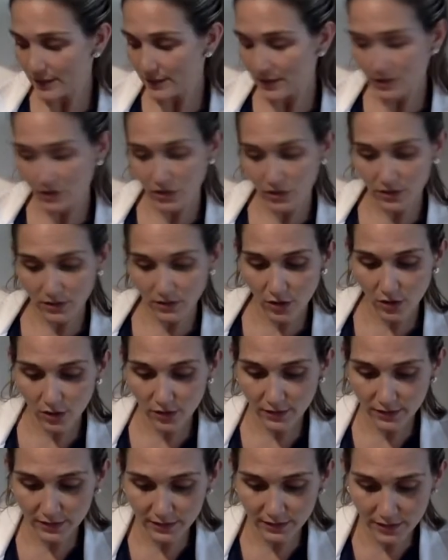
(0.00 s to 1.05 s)
stitches all on
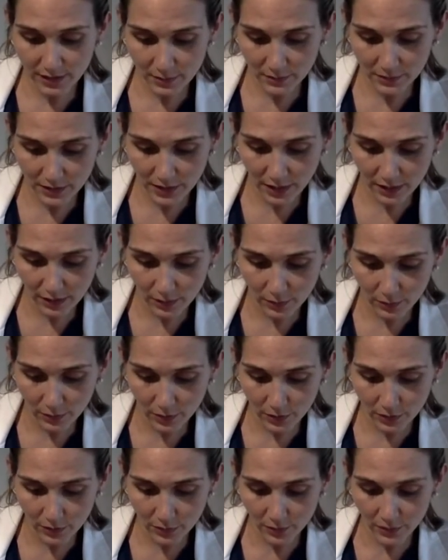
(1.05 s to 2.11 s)
the same side of the
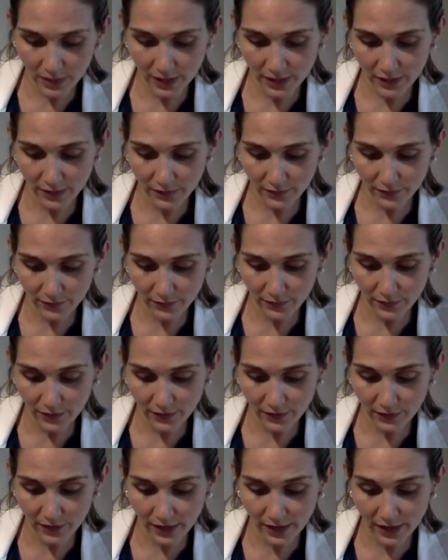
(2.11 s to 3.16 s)
wound, but if
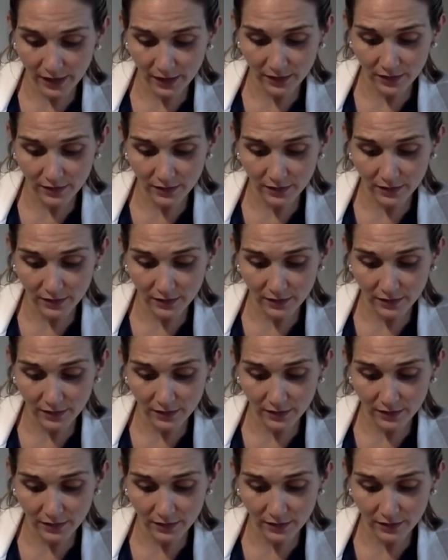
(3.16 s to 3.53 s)
I had